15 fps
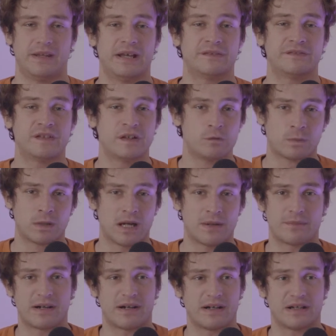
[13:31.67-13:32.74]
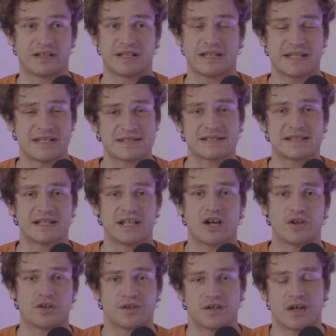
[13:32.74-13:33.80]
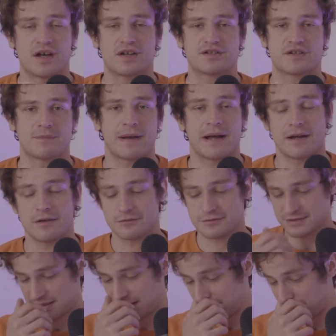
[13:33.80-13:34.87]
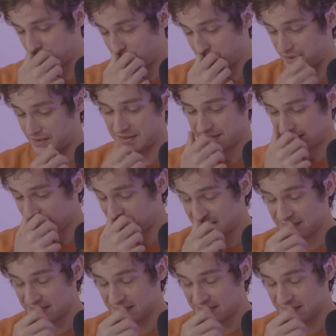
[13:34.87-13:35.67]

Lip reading: a film camera easily under £100 at the moment.